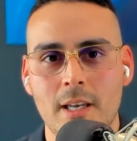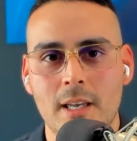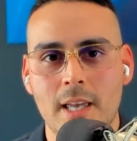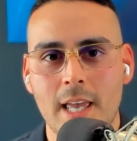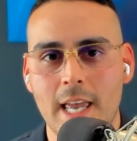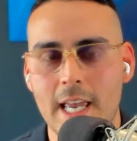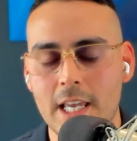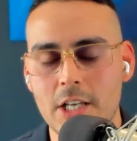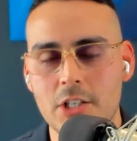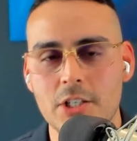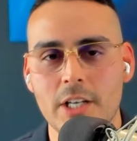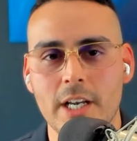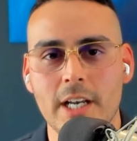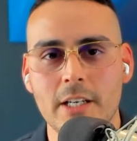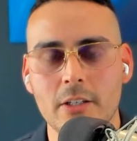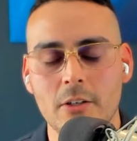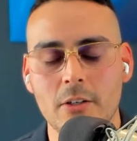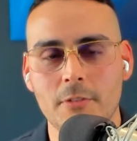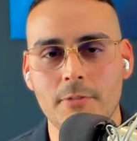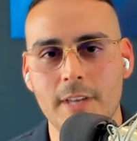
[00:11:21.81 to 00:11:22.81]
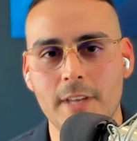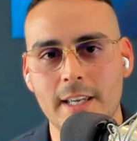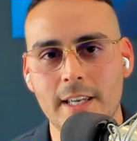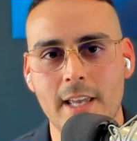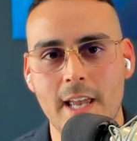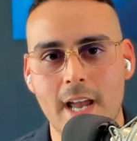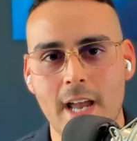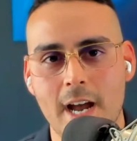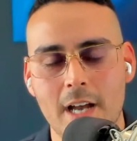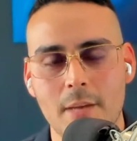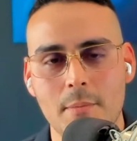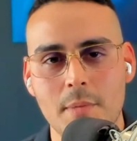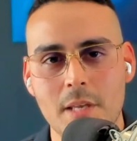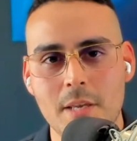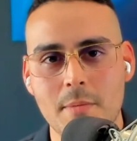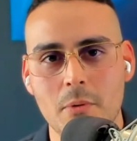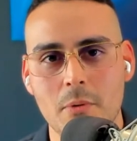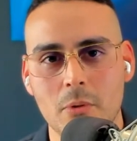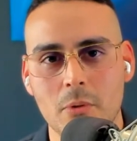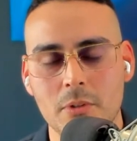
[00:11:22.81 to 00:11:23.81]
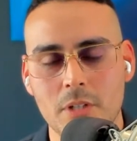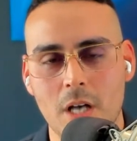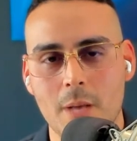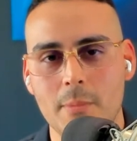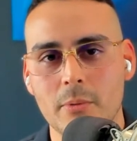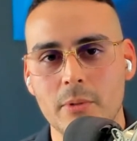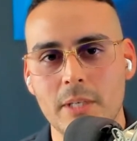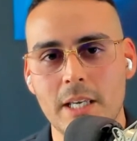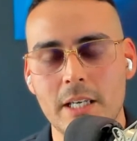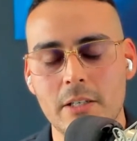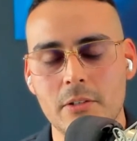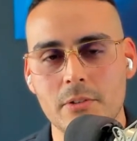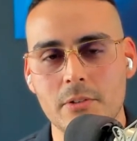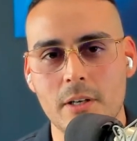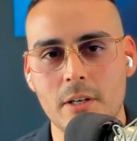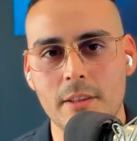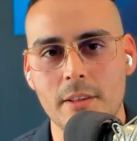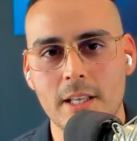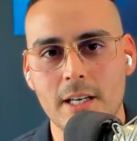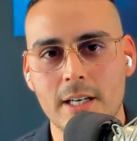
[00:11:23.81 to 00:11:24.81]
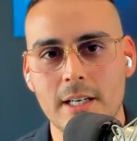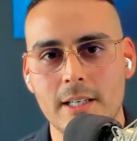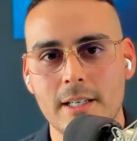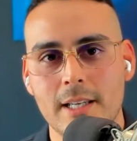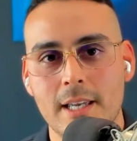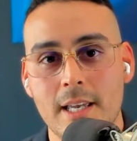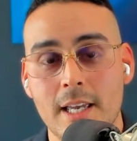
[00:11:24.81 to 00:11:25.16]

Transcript: HeyGen or fake AI people or doppelgangers online.